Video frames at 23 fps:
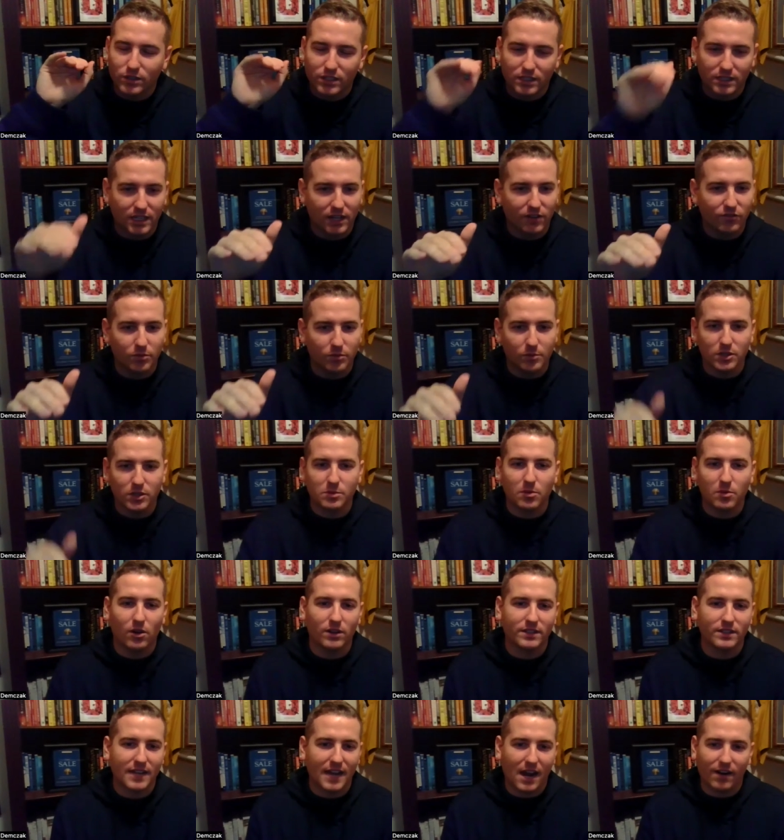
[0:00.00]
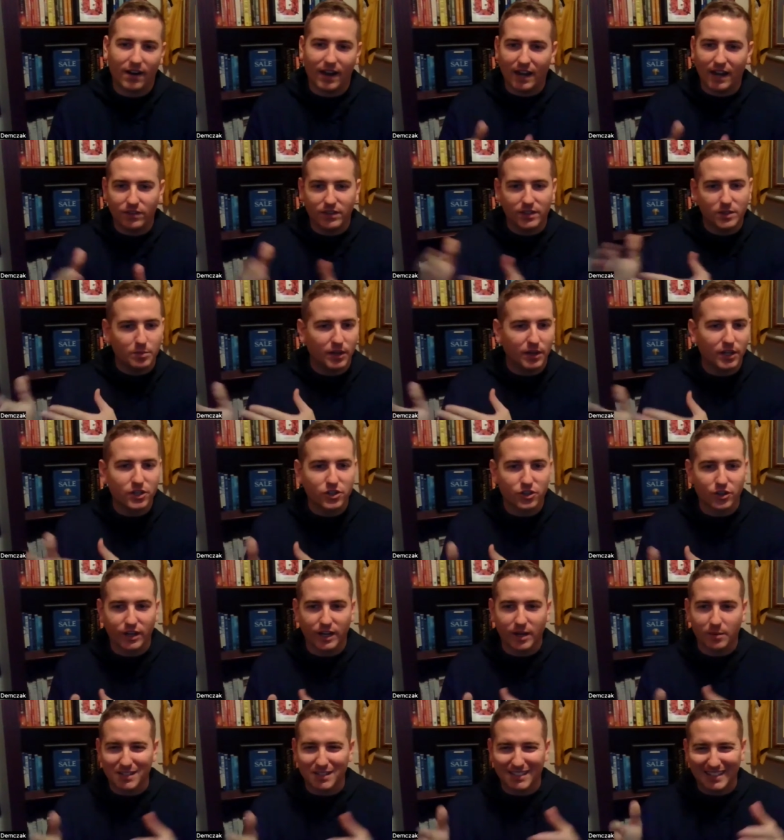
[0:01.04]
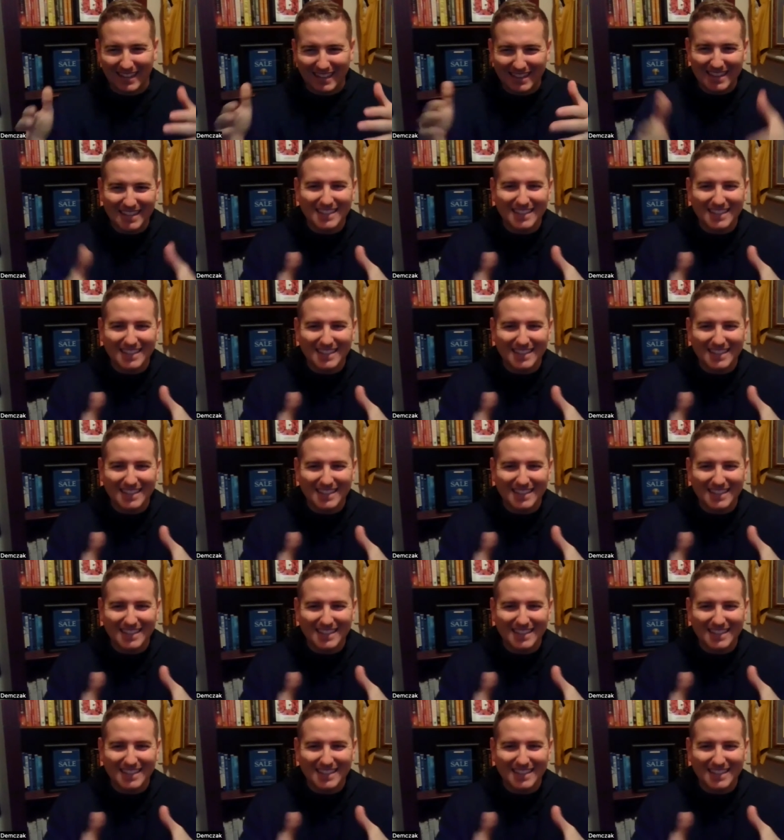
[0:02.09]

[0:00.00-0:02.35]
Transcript: was this kid from a small town i had these big dreams and like